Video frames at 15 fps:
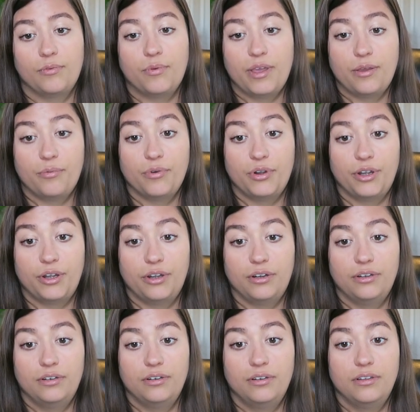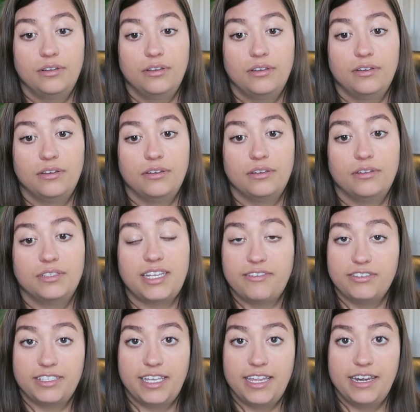we were
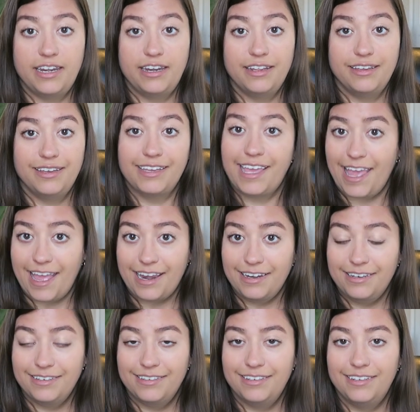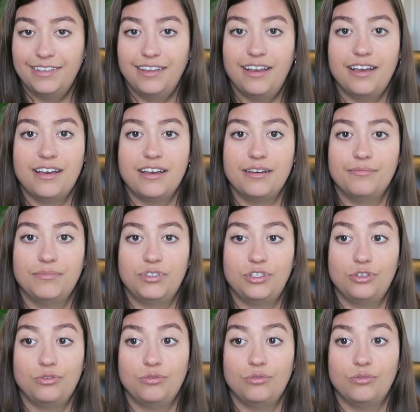devastated again um,
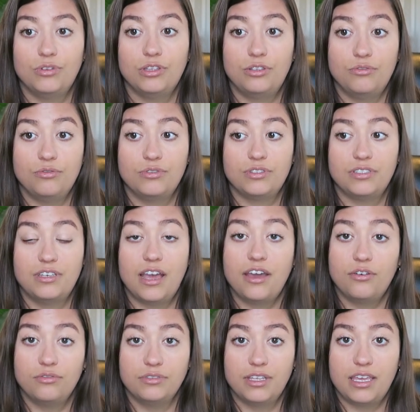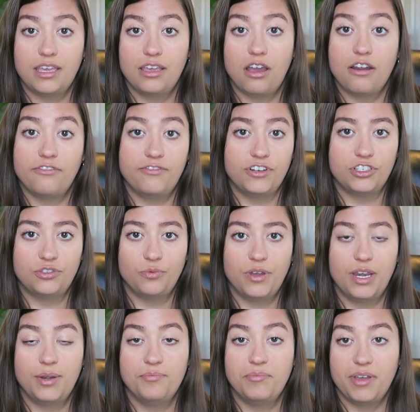to lose not only our first
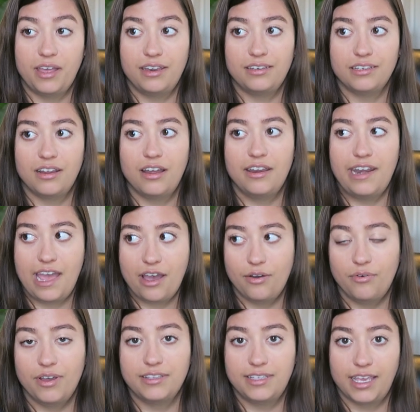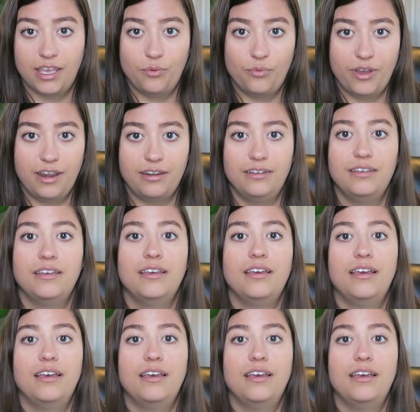one, but now a second one.